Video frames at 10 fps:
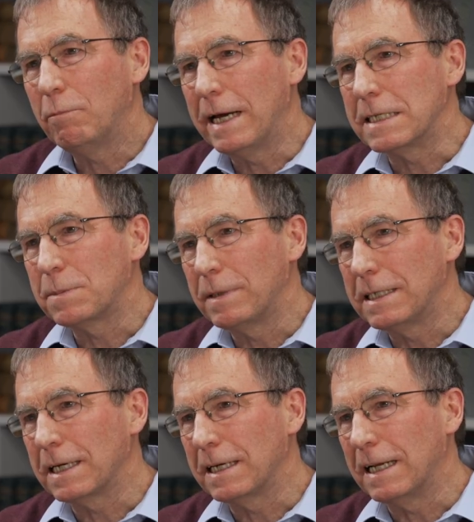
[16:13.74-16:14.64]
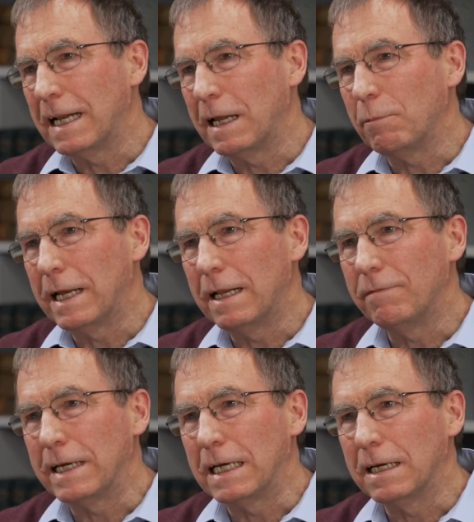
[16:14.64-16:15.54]
the west particularly we're
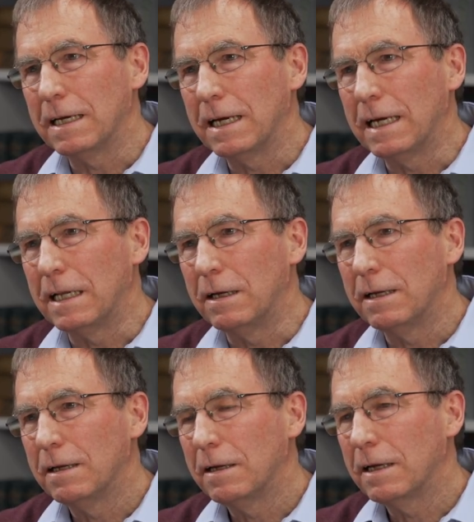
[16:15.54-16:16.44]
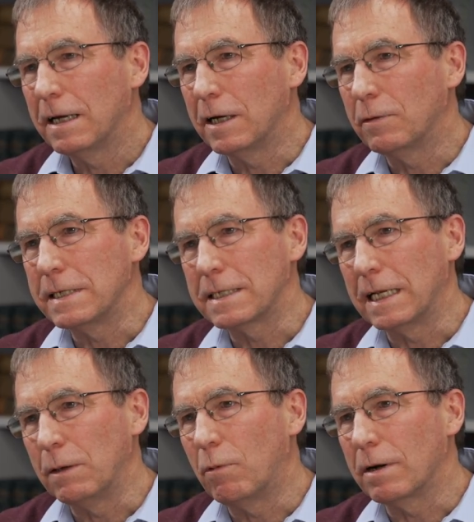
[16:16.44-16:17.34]
living in
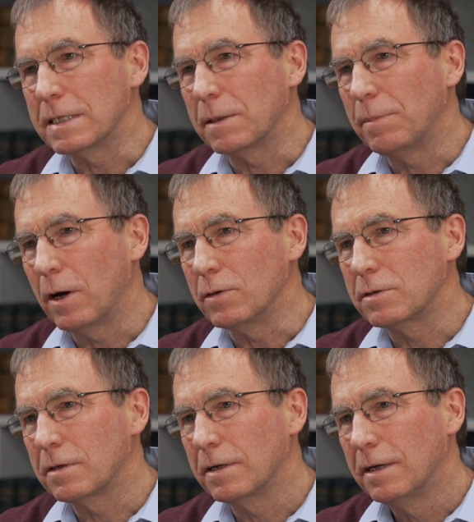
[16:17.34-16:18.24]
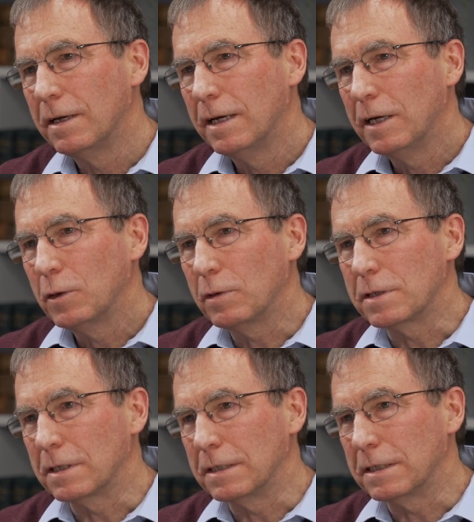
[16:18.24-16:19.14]
increasingly what is a post
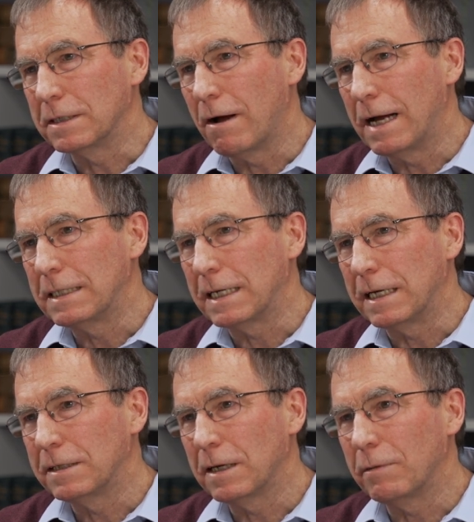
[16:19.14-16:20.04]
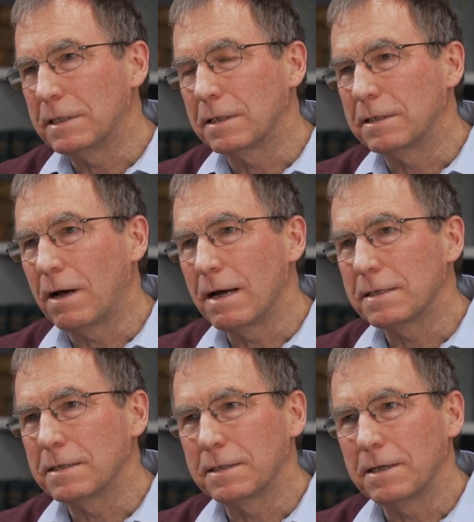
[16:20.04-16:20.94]
christian society so it's a
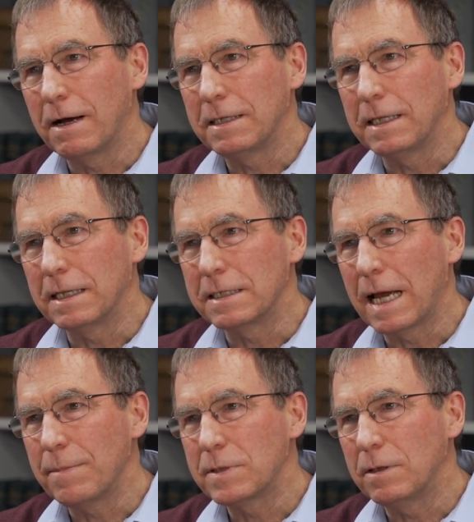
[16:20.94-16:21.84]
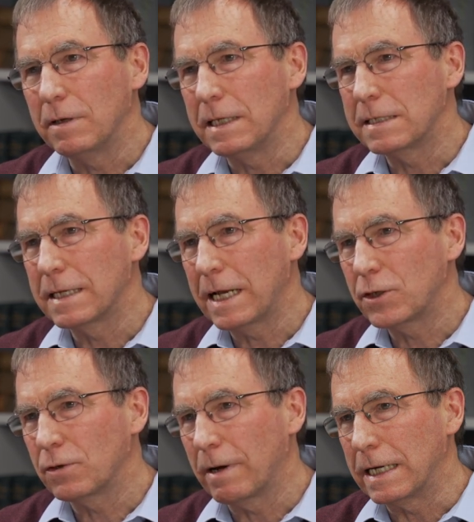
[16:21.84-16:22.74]
society that's absolutely
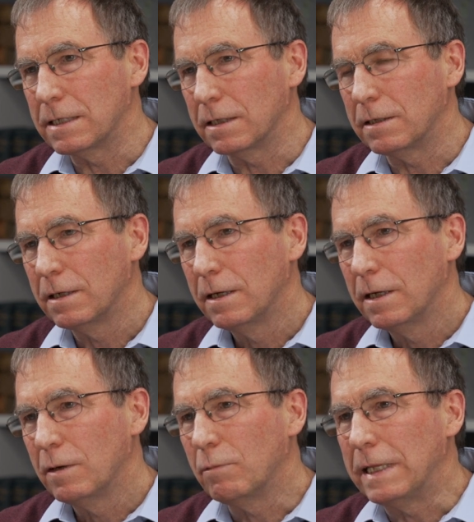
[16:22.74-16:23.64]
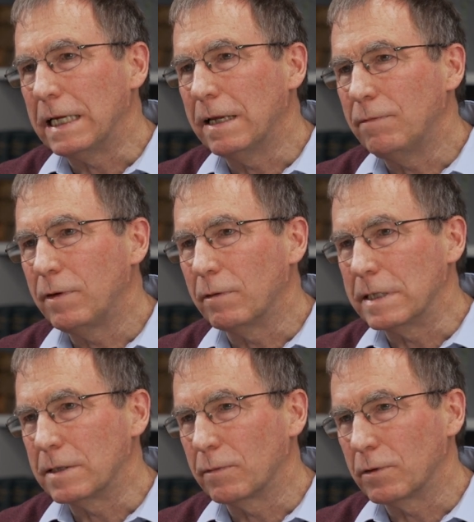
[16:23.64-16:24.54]
saturated with the
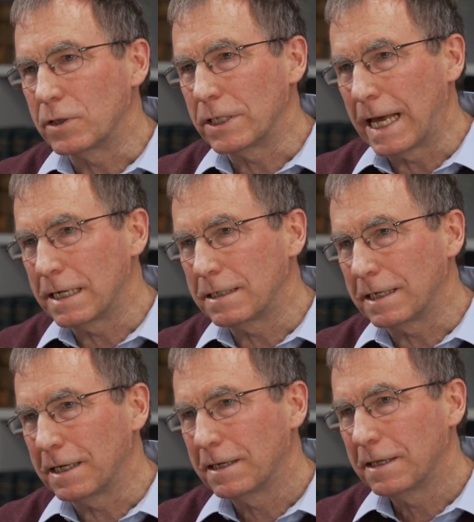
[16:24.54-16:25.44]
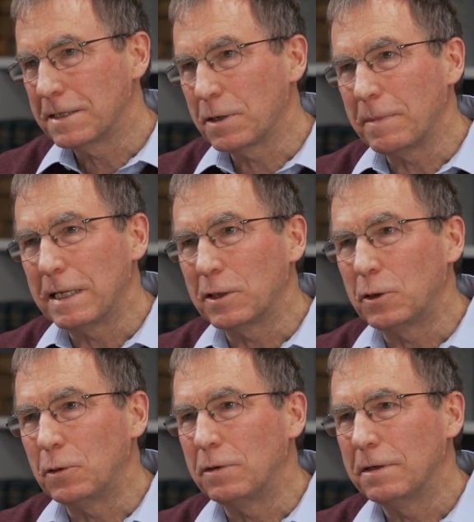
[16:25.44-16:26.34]
influence of christianity so many of the
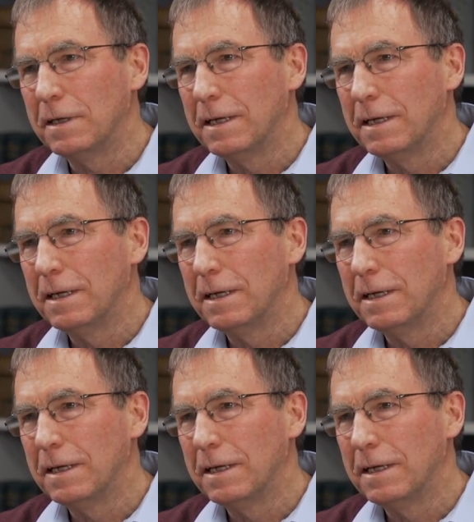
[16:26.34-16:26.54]
good